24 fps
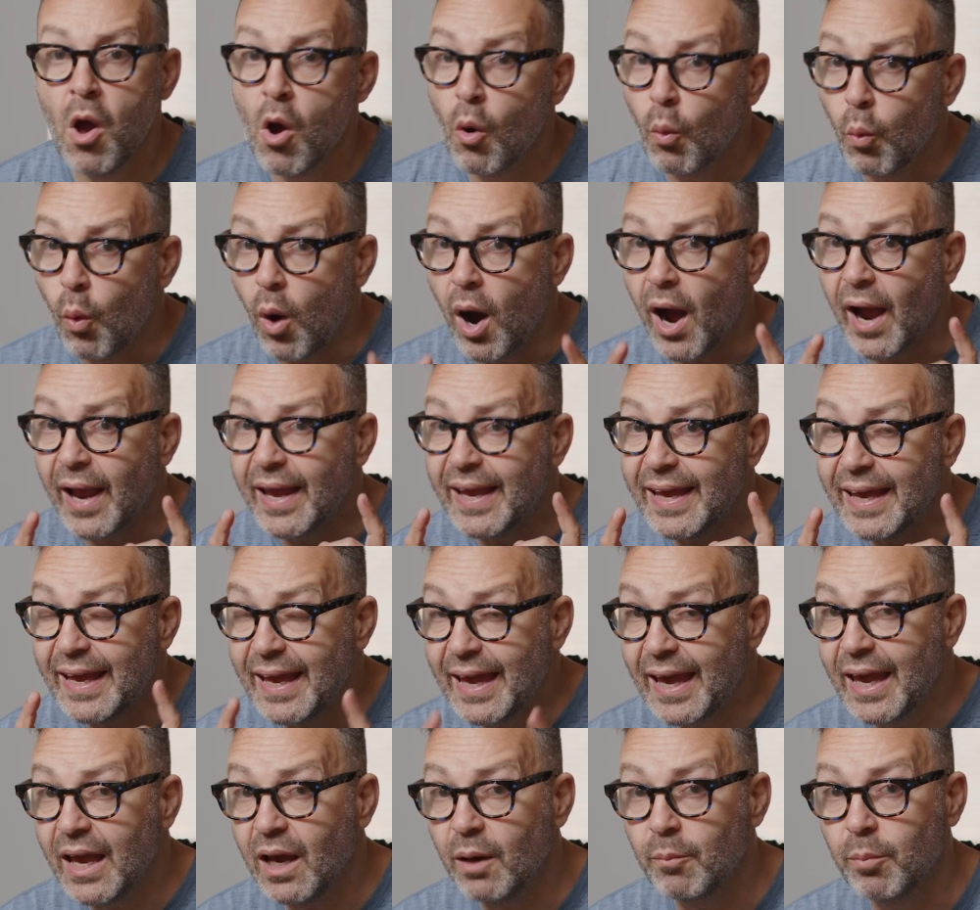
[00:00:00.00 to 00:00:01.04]
What I
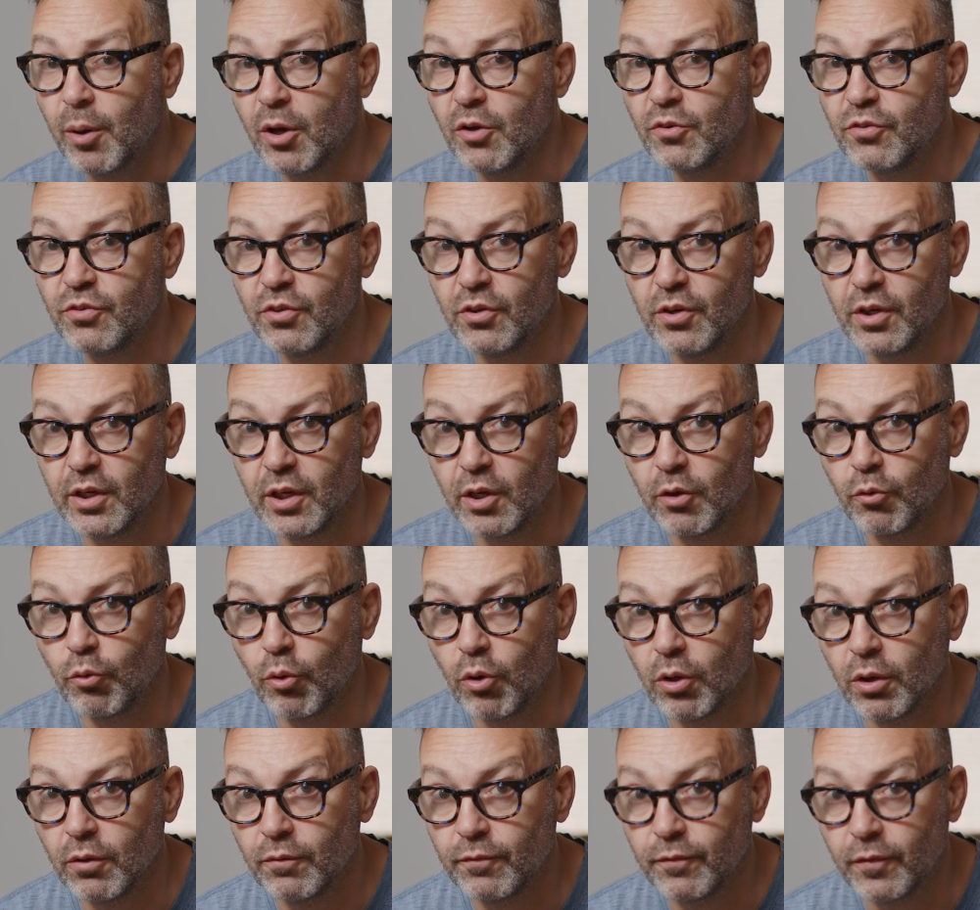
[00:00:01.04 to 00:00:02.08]
hate about shooting a
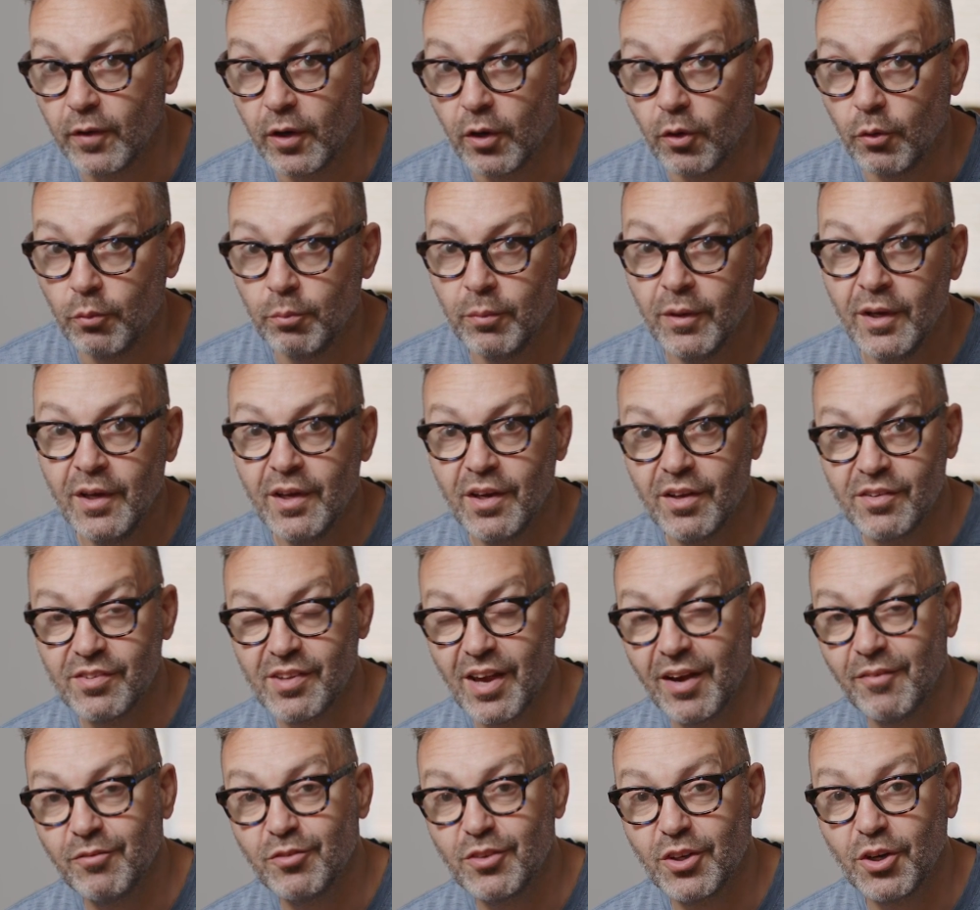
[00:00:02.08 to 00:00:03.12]
roll of film is
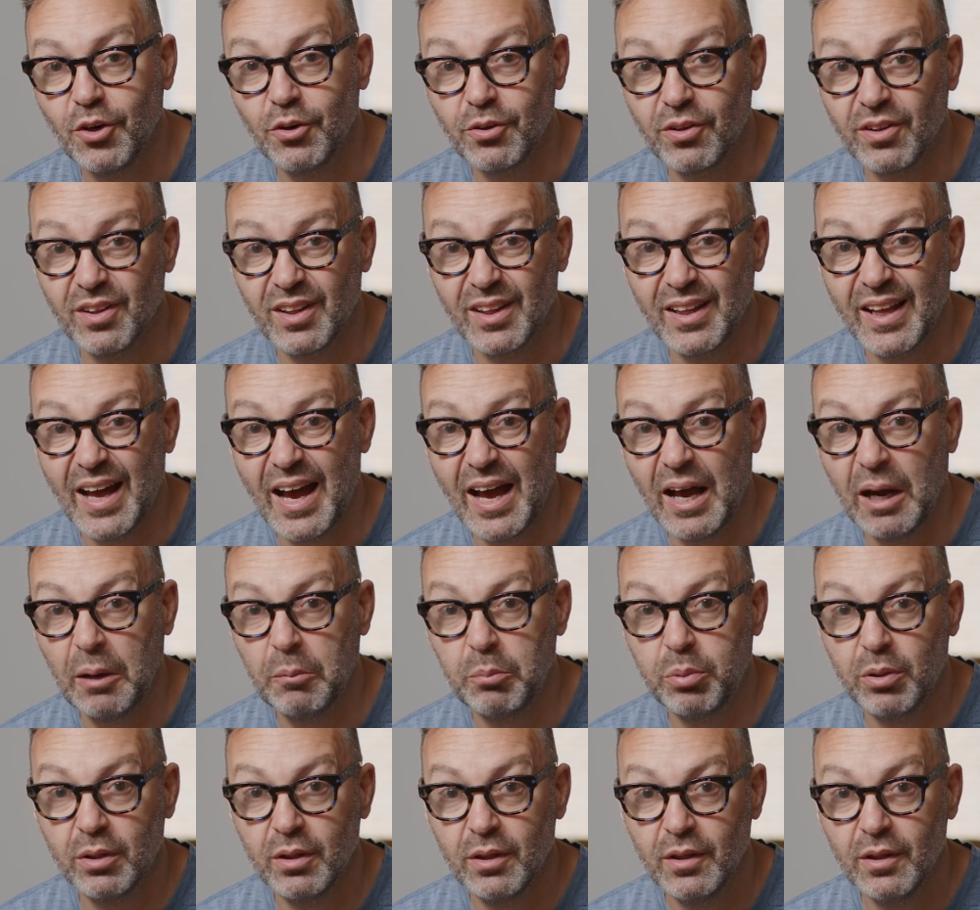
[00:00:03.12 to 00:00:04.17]
having to go to the lab